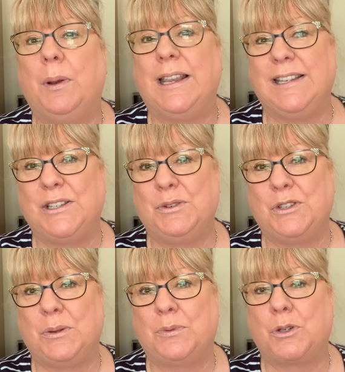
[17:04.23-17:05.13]
please do
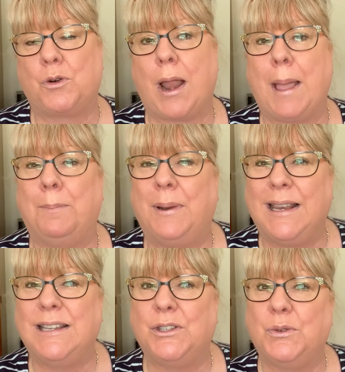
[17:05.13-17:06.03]
subscribe.
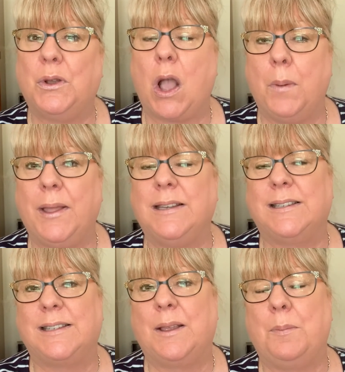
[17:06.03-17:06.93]
Please do
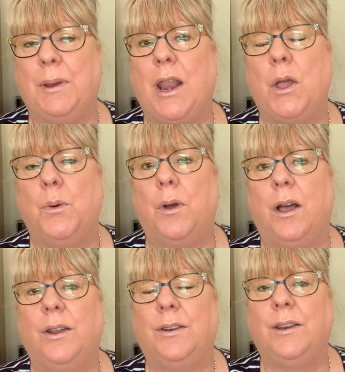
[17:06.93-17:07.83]
comment uh, below
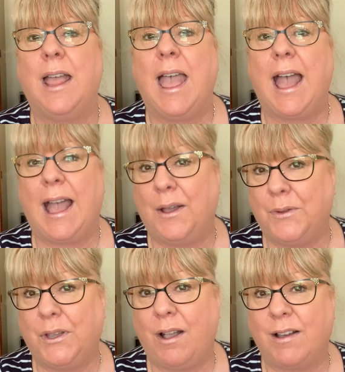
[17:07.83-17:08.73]
on how
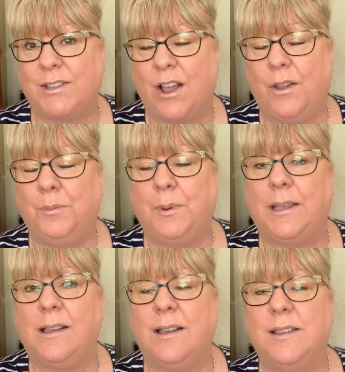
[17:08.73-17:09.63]
you got on
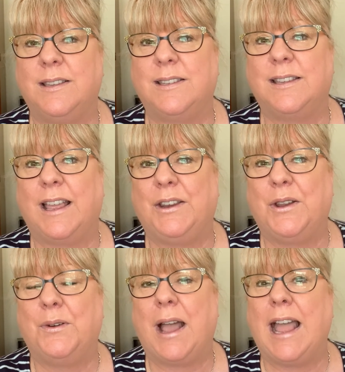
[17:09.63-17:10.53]
because, you
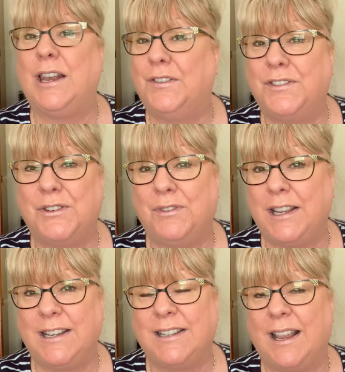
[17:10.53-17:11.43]
know, I love to
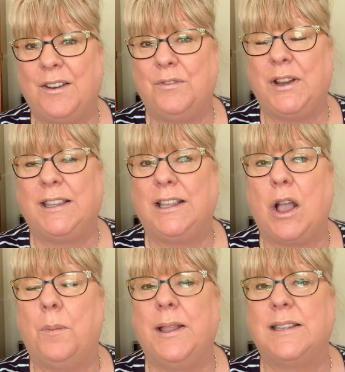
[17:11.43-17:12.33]
read, uh, read the
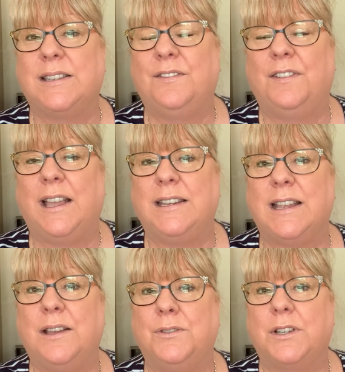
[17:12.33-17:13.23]
comments and find
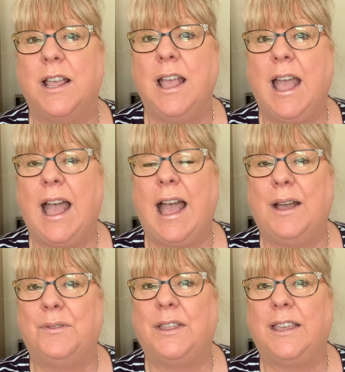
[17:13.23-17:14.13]
out
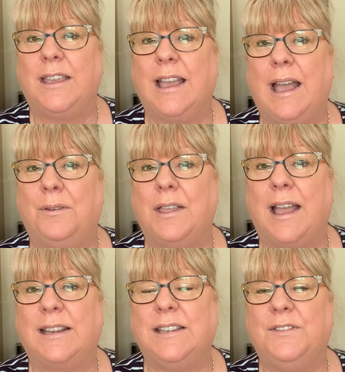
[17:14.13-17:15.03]
how the, how the
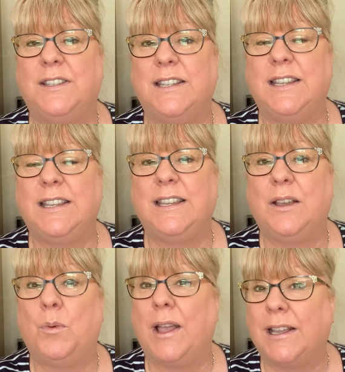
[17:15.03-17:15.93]
activity
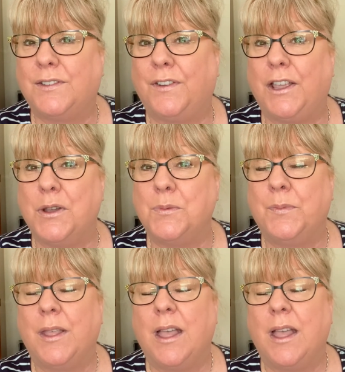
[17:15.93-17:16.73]
worked for you.